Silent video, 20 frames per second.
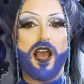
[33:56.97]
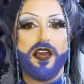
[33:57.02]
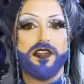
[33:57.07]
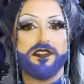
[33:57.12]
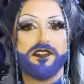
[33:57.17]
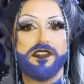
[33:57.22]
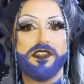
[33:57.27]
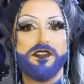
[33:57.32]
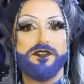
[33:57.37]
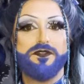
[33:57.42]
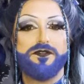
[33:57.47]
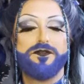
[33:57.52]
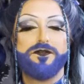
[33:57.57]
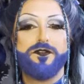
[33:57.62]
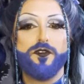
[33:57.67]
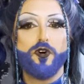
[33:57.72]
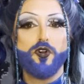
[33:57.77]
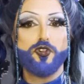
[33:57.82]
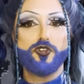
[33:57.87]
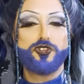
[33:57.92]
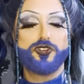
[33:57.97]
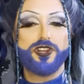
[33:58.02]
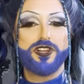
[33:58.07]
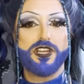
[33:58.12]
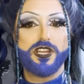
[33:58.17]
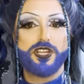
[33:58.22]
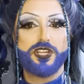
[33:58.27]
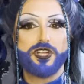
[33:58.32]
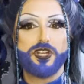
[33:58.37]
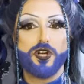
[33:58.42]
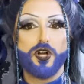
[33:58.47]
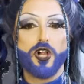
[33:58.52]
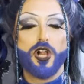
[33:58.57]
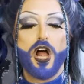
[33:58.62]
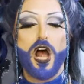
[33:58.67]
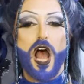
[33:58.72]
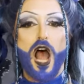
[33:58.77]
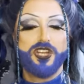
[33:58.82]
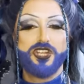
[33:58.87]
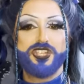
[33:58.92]
as the full
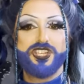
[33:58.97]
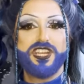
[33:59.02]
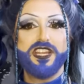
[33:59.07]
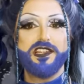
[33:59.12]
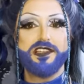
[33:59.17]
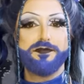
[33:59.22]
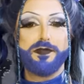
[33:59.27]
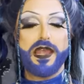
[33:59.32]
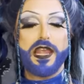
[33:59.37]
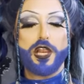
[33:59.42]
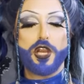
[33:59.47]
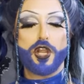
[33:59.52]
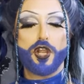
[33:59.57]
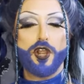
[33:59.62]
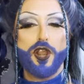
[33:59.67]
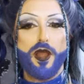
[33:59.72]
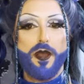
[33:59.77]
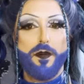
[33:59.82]
traditional cheesemaker,